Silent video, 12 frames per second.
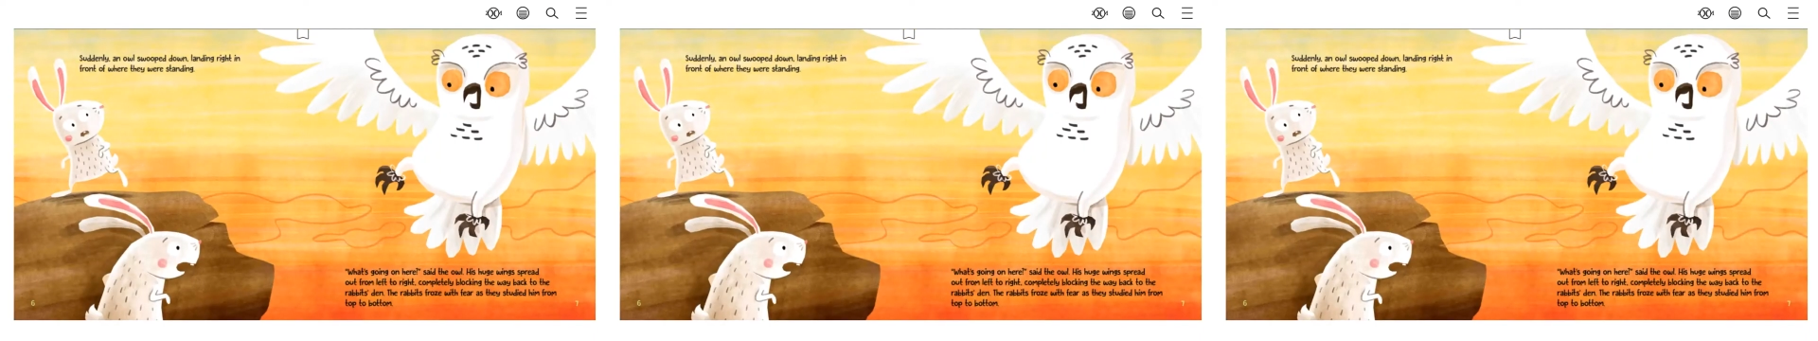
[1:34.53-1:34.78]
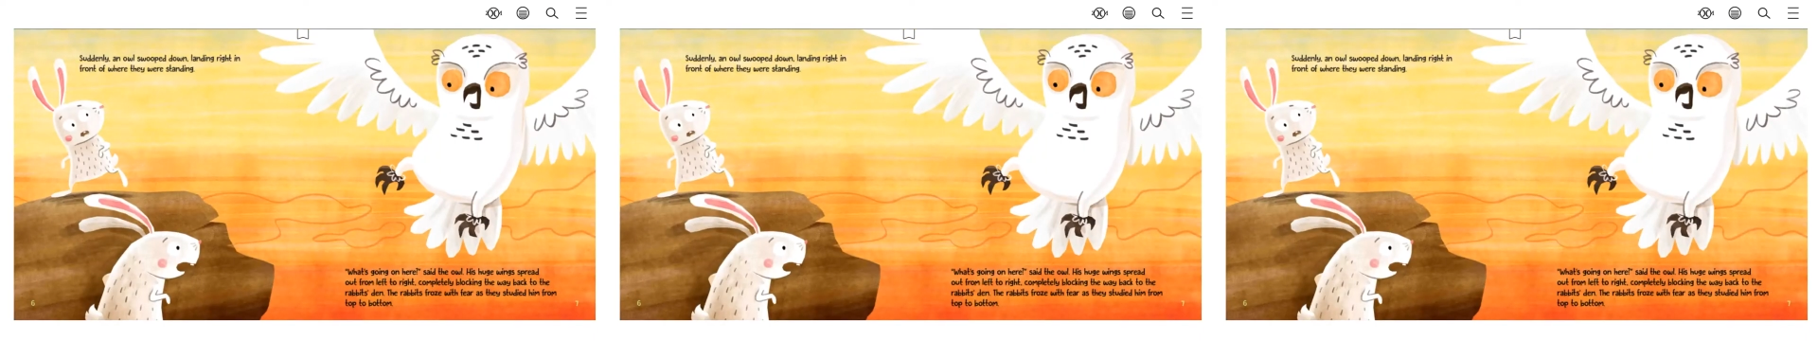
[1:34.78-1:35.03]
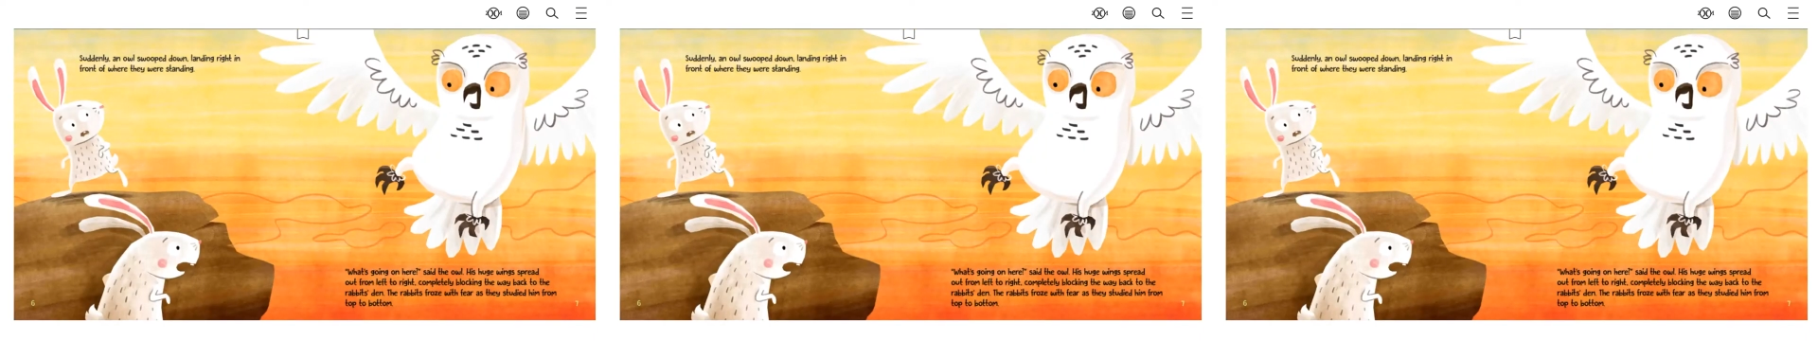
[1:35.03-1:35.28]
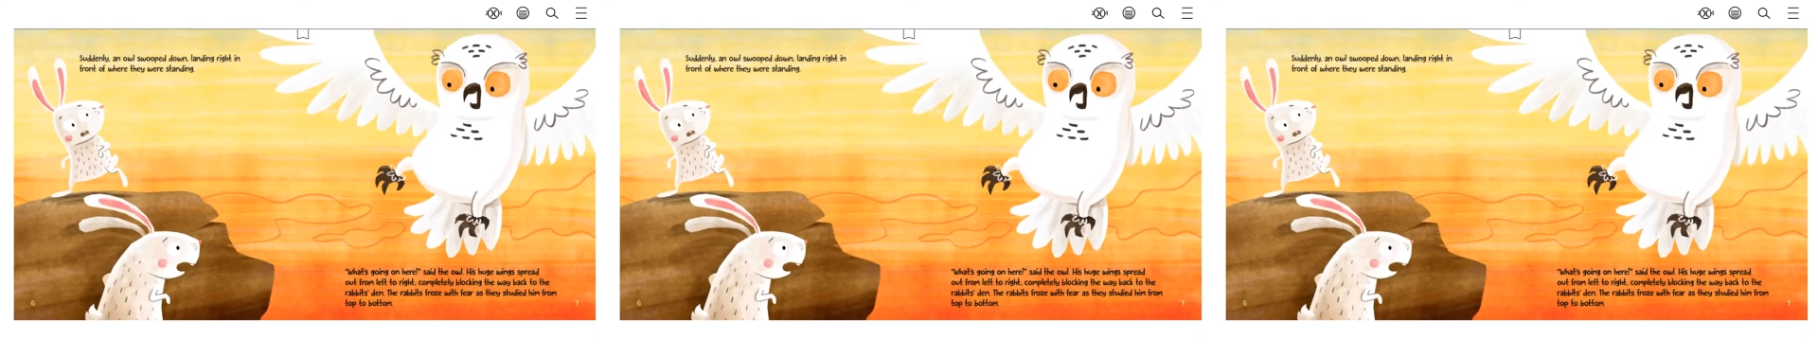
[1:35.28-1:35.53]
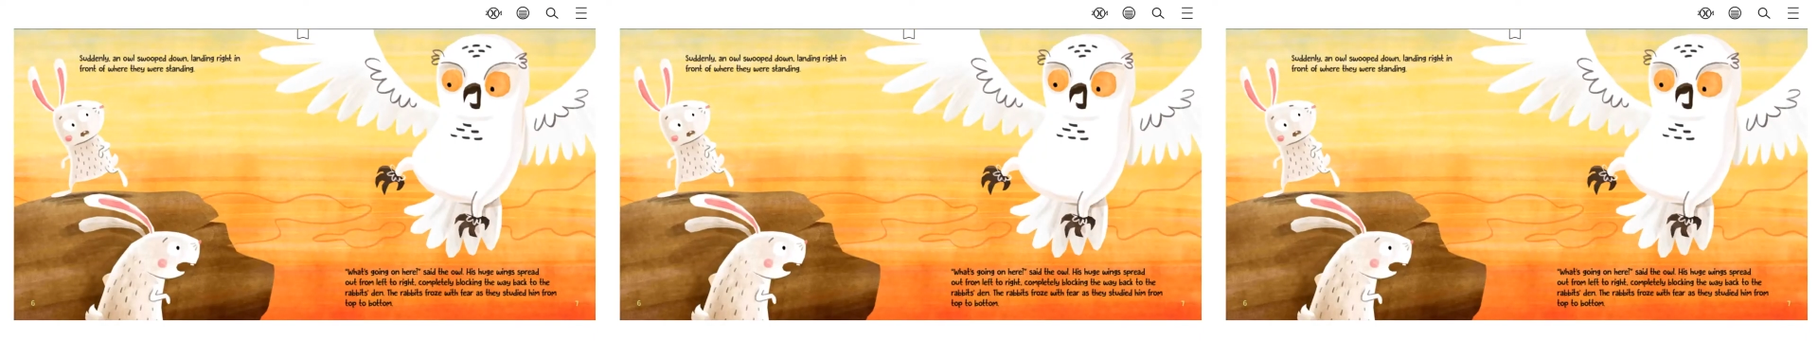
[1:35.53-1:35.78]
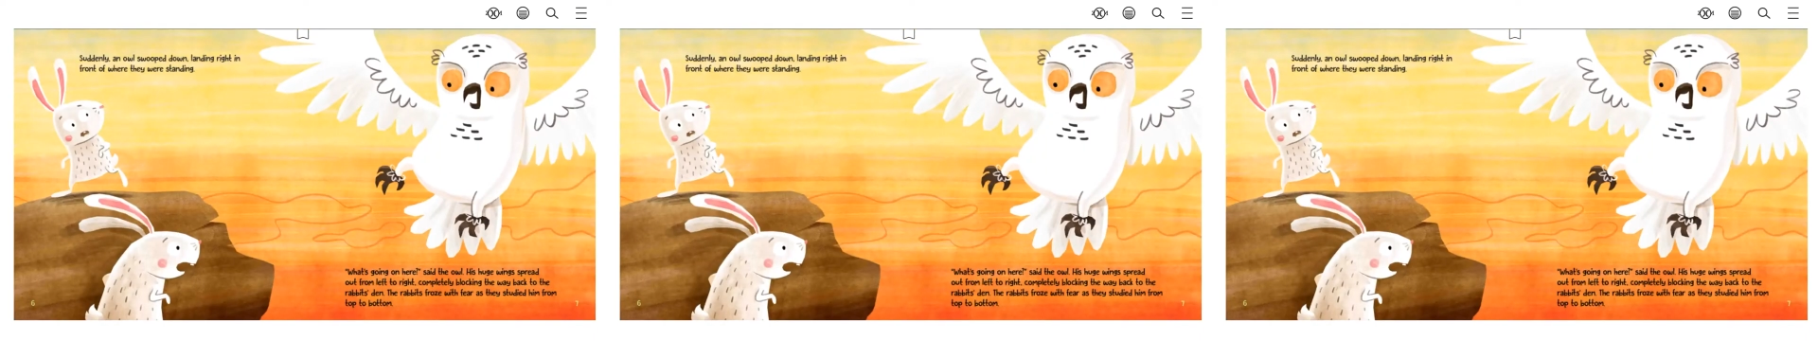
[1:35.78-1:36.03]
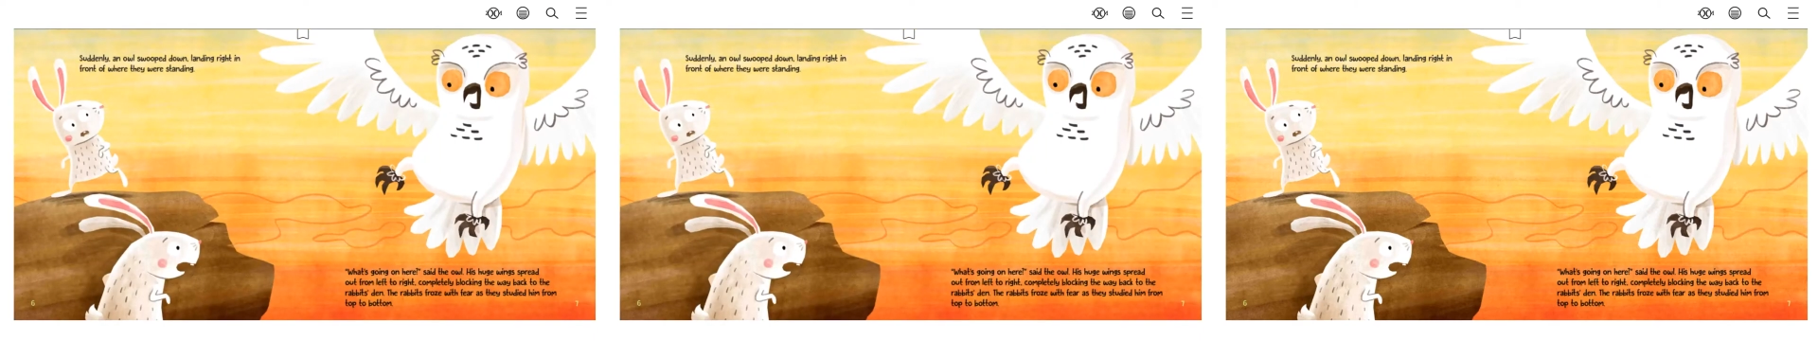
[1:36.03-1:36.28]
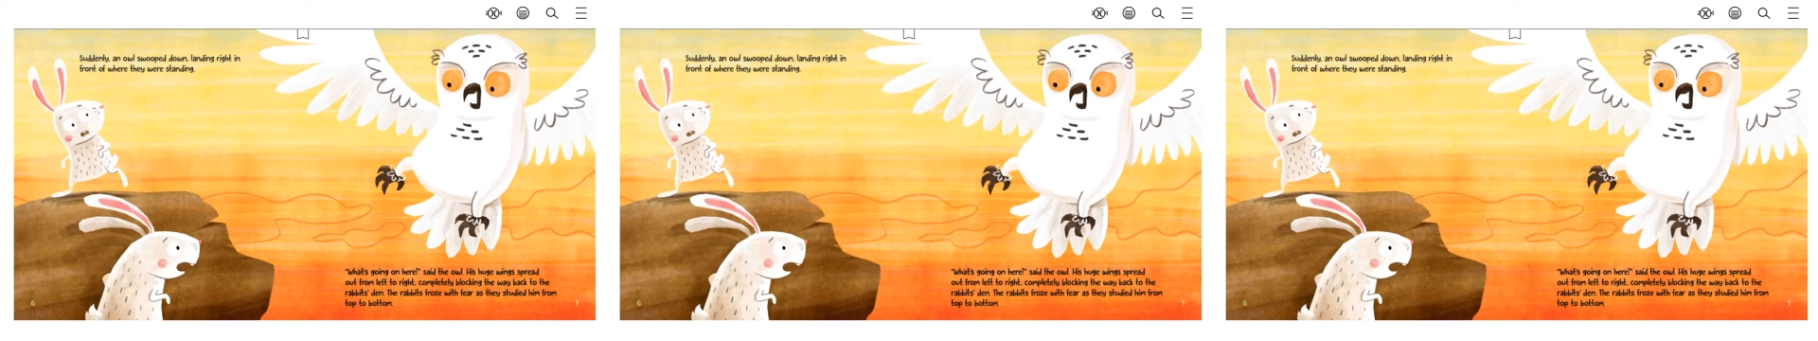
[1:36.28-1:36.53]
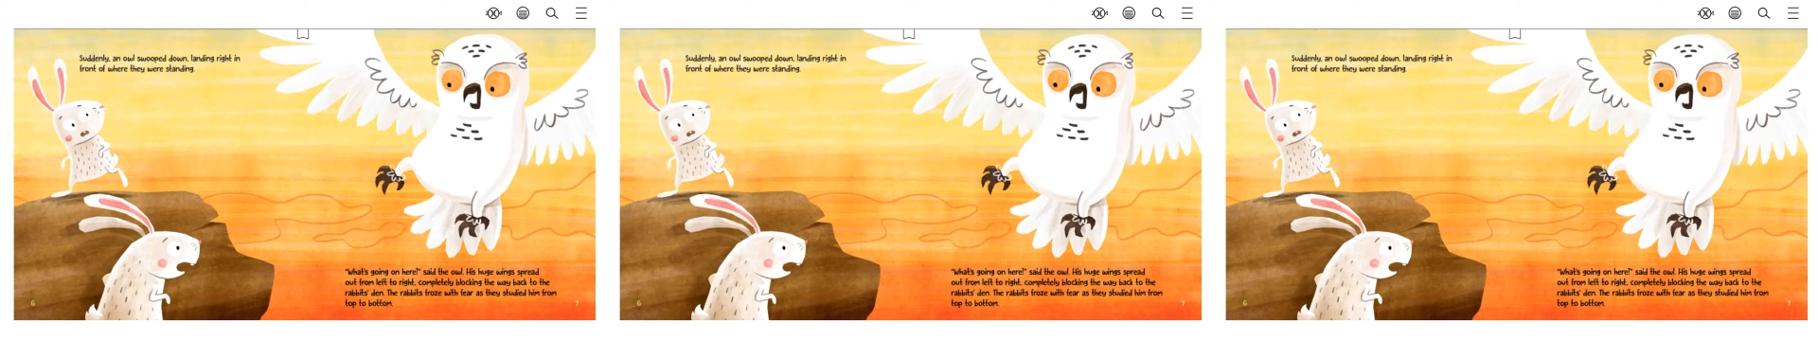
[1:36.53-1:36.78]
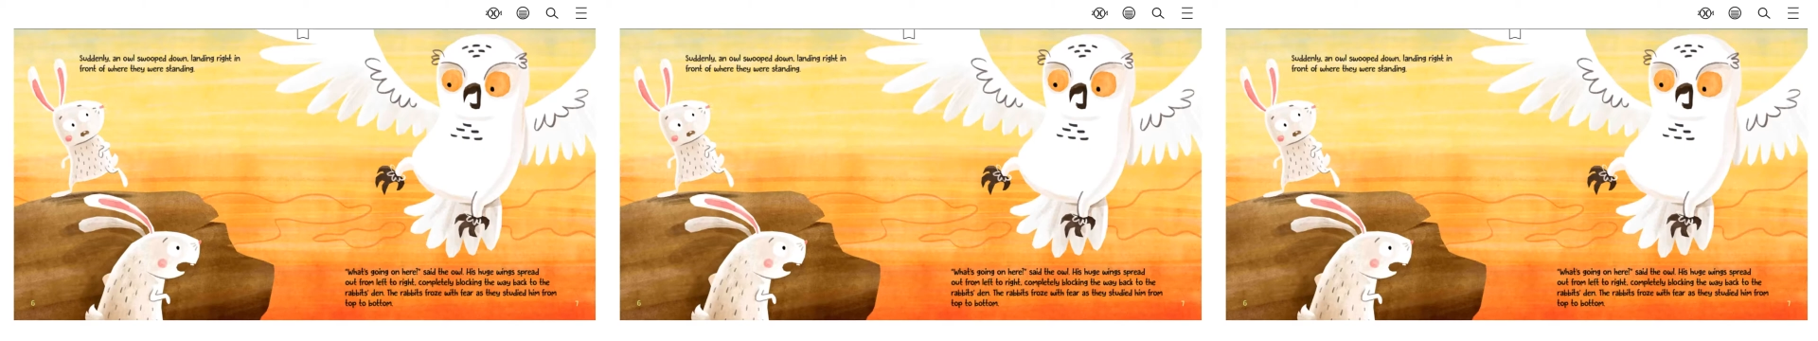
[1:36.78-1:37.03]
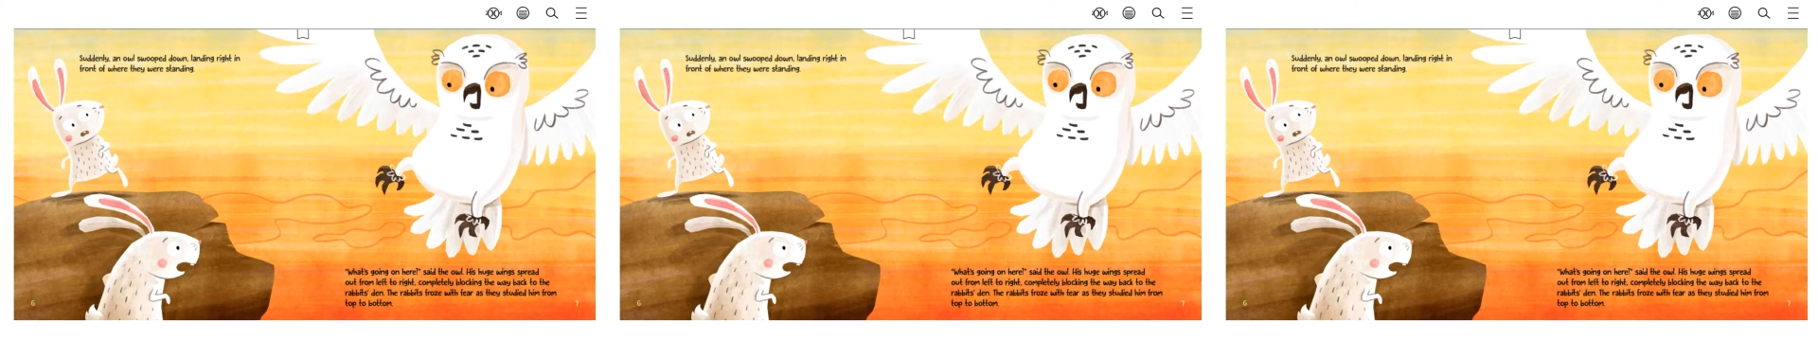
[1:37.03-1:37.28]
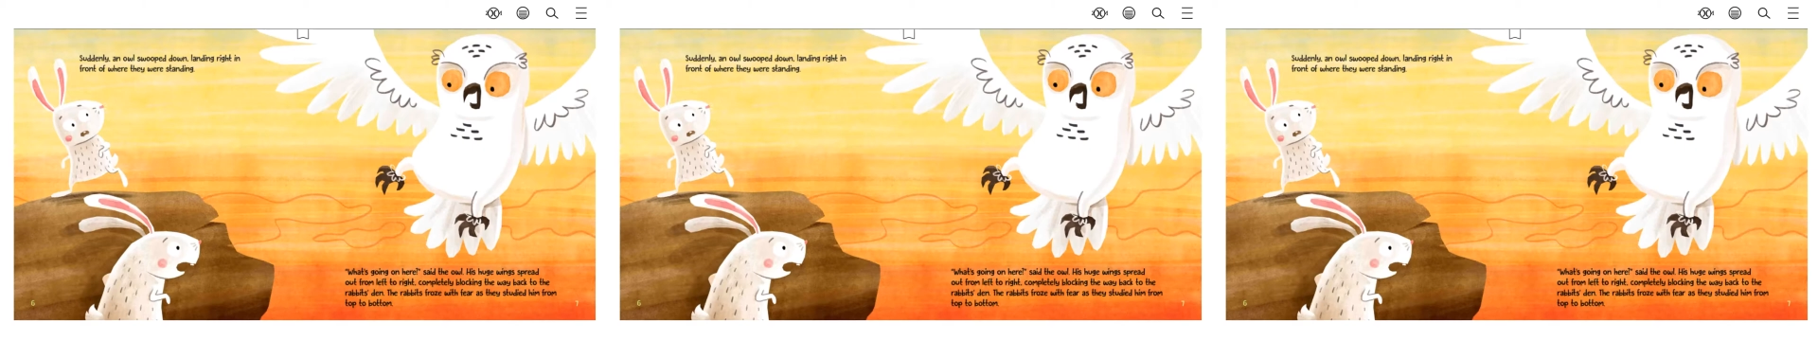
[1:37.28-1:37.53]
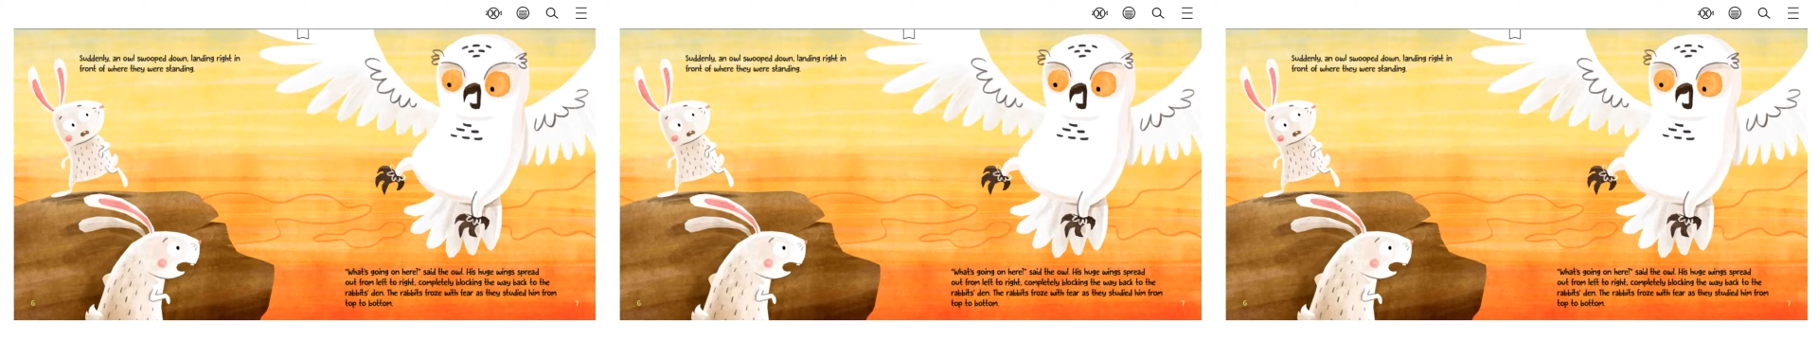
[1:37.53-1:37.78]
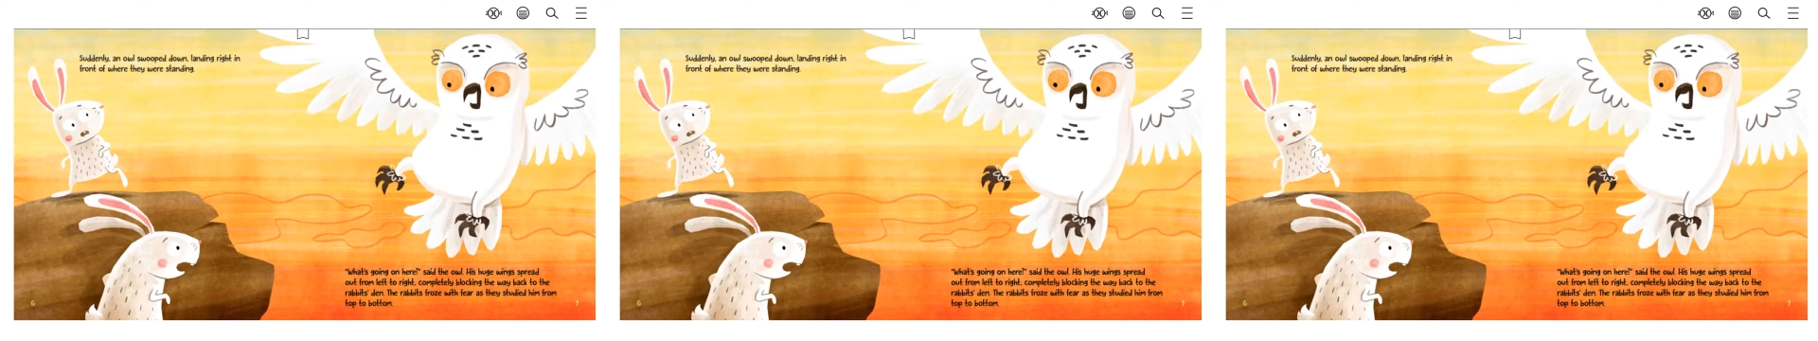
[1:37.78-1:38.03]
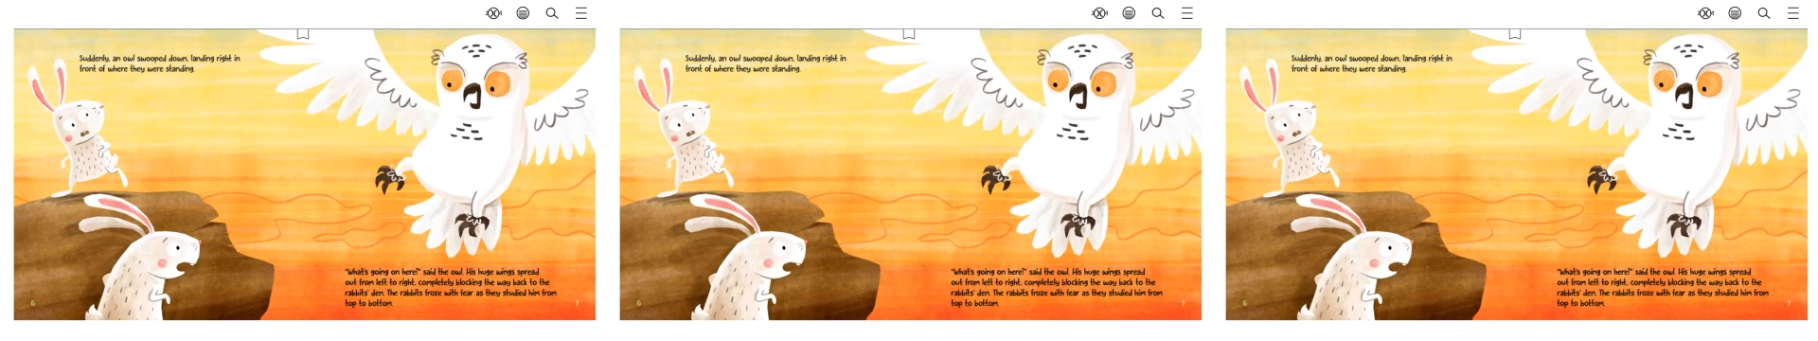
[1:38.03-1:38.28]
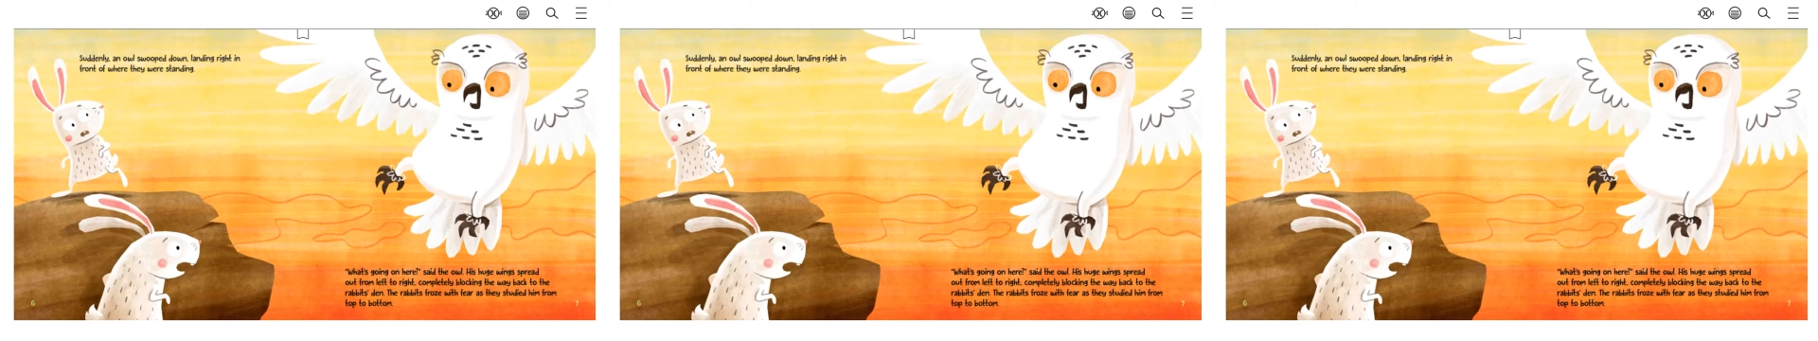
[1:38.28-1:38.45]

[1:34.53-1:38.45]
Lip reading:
(no speaker visible)